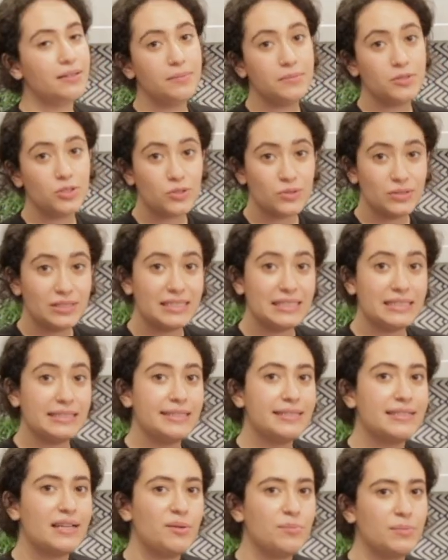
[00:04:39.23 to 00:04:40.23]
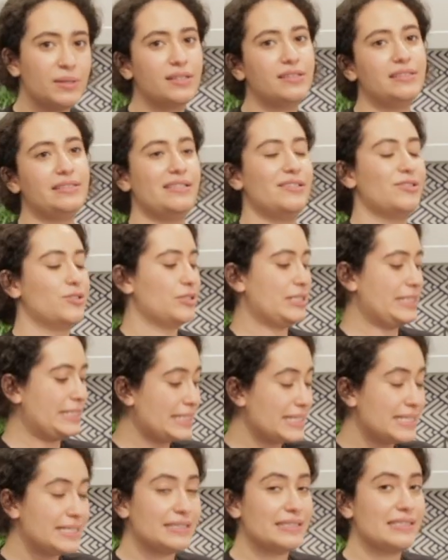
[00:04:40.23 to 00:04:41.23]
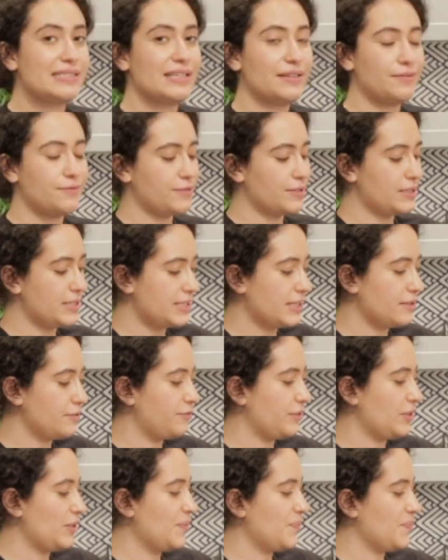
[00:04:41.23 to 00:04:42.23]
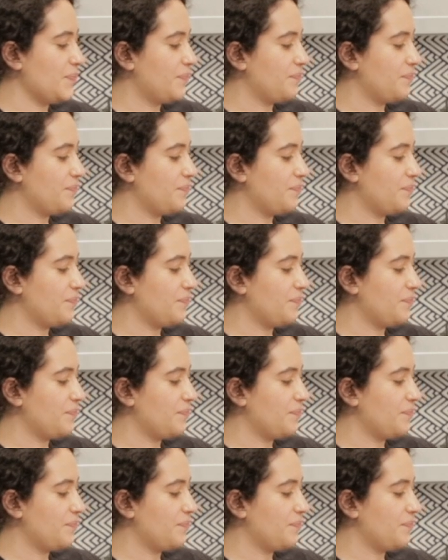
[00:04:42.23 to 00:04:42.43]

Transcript: Sudanese and Middle Eastern teens in Philadelphia.